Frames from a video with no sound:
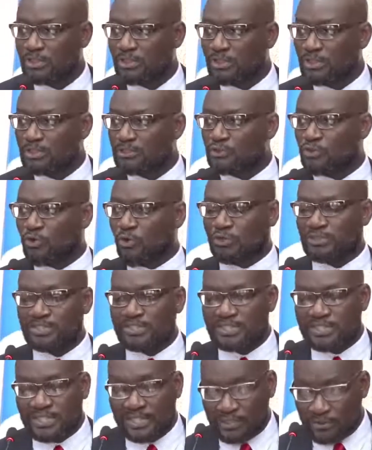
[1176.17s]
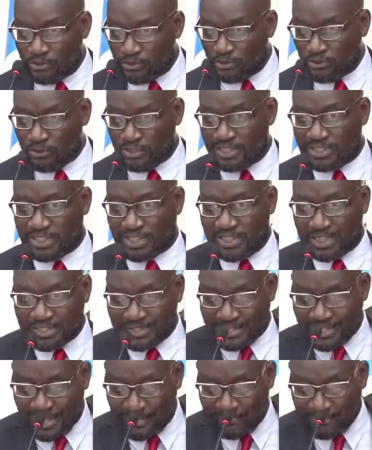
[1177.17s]
to continue is an
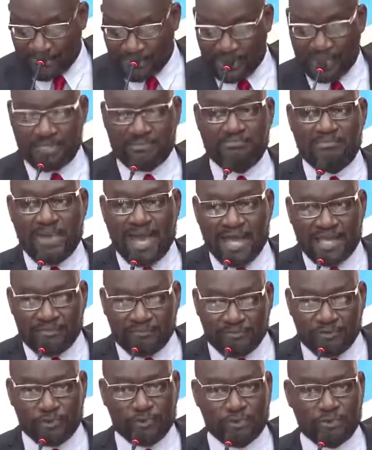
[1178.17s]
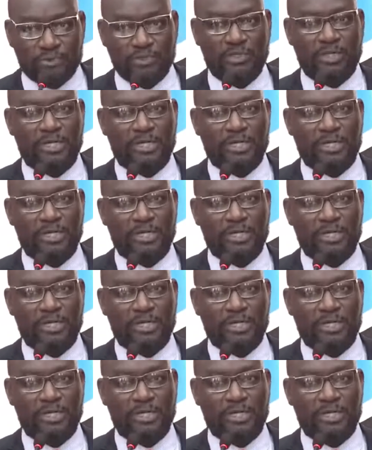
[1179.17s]
attempt, in my view,